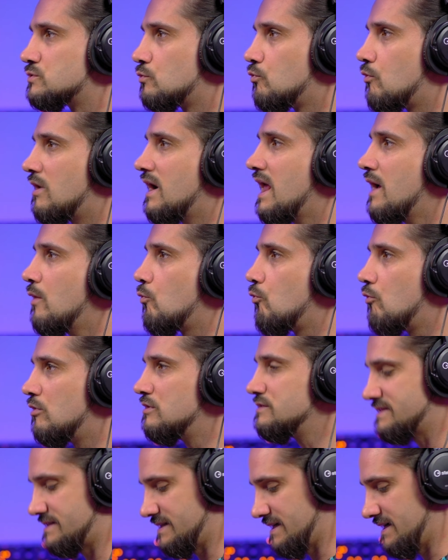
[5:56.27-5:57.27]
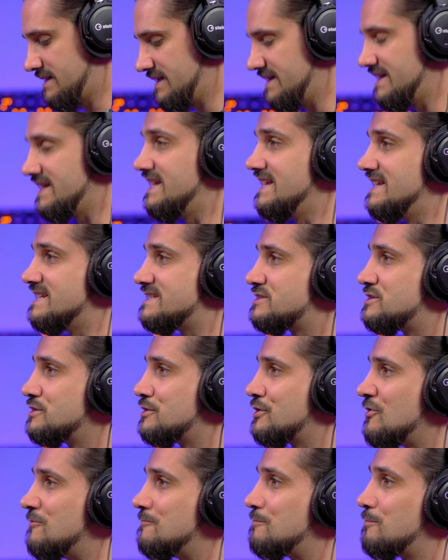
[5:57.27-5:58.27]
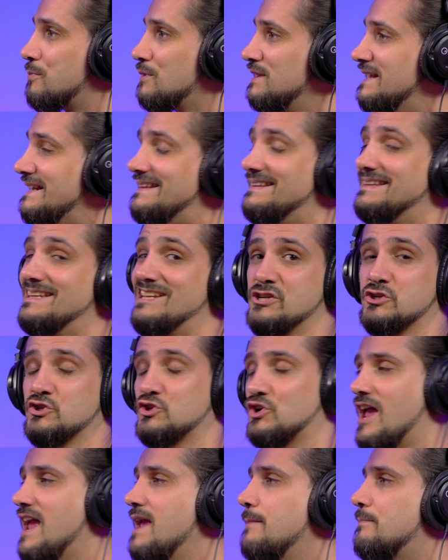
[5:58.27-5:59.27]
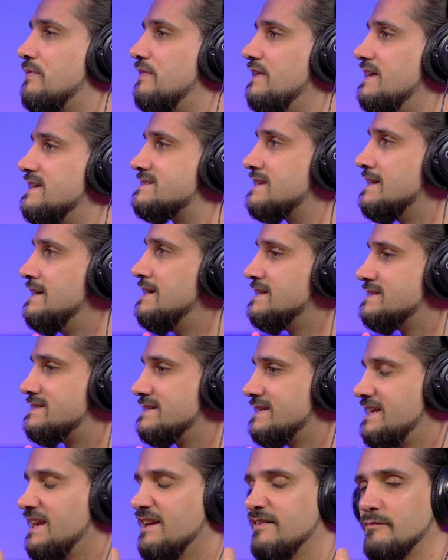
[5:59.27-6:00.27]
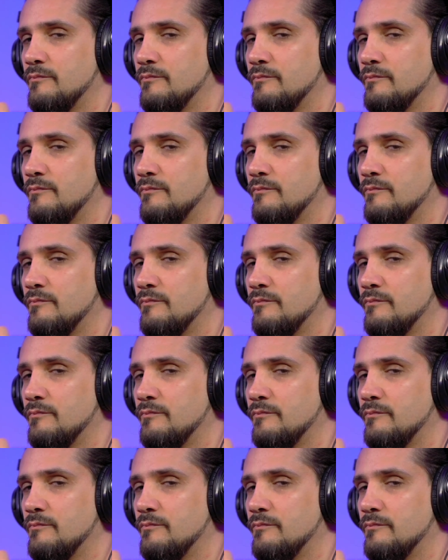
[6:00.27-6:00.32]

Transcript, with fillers: what I wanted is to completely shape this to give